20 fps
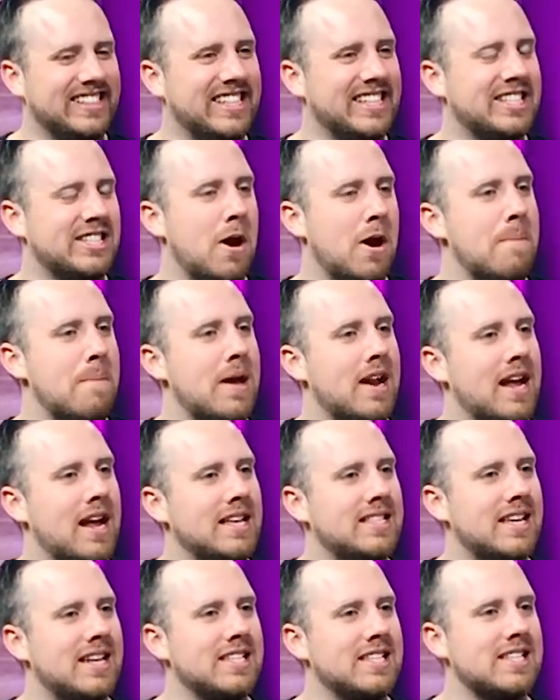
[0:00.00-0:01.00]
dystopian. And I
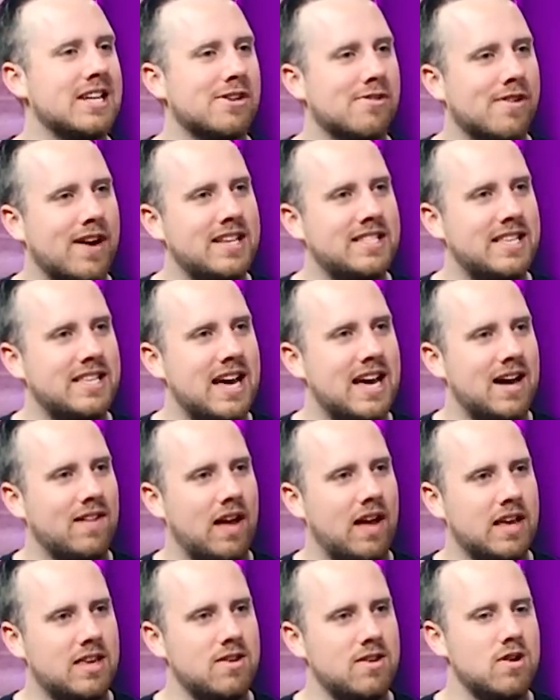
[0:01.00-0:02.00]
said, "Isn't it crazy how
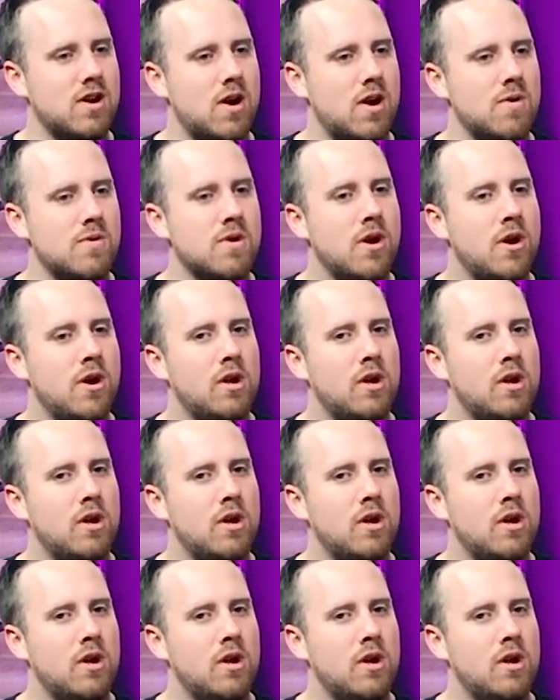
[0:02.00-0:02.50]
like you don't."